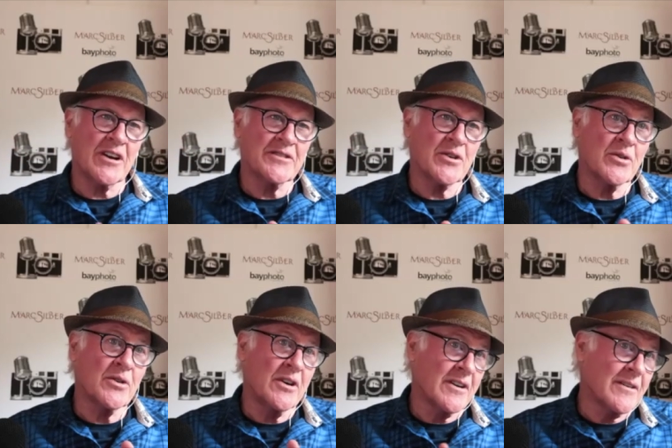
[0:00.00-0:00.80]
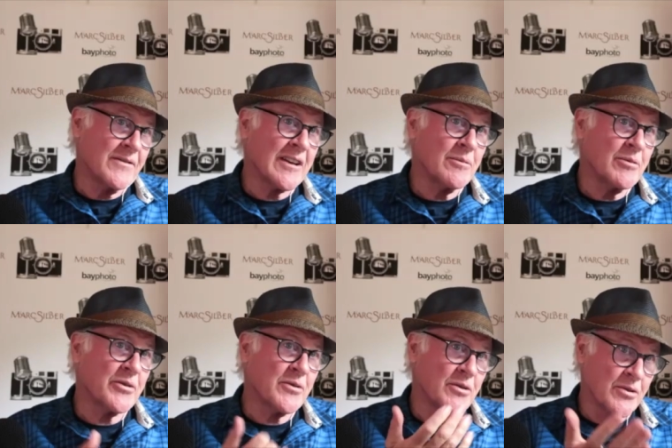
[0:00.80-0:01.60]
also available
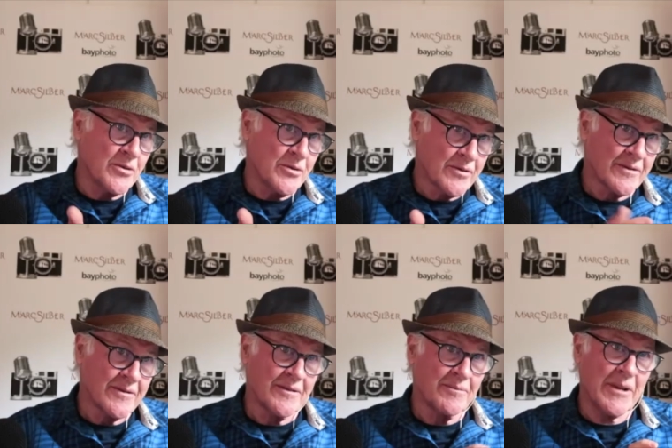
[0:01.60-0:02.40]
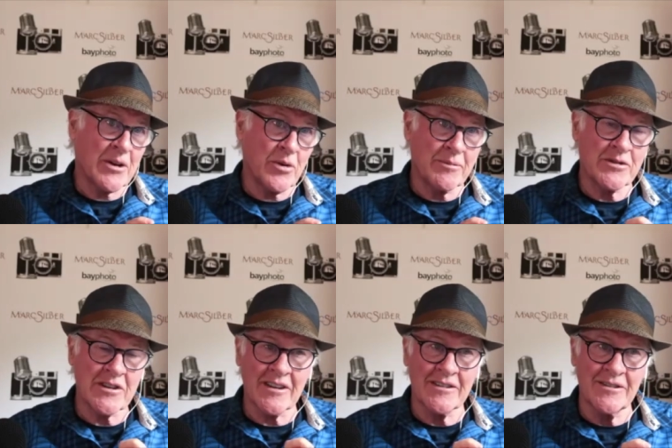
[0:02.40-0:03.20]
through my
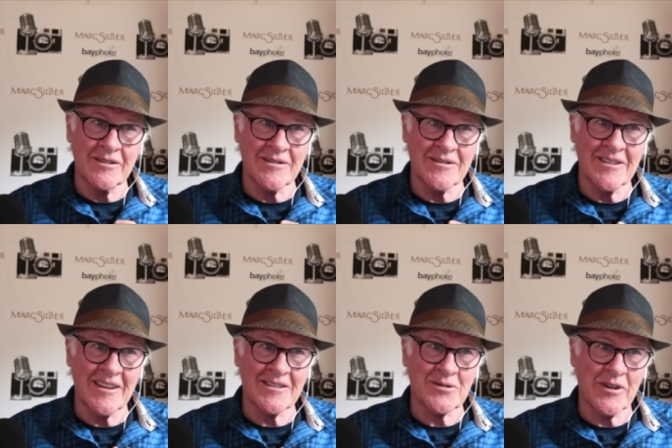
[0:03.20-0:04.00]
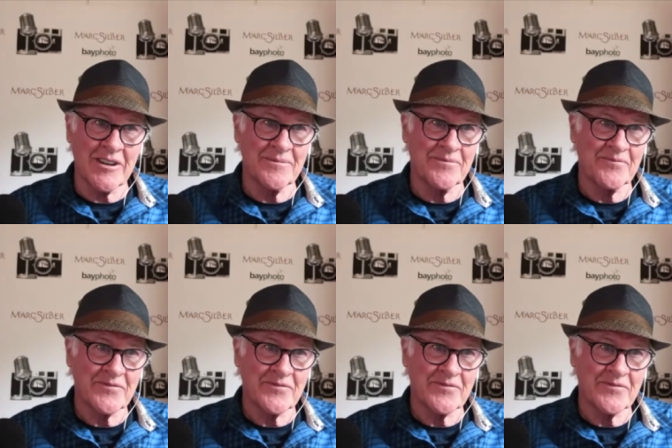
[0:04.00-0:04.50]
website. You can see that as well.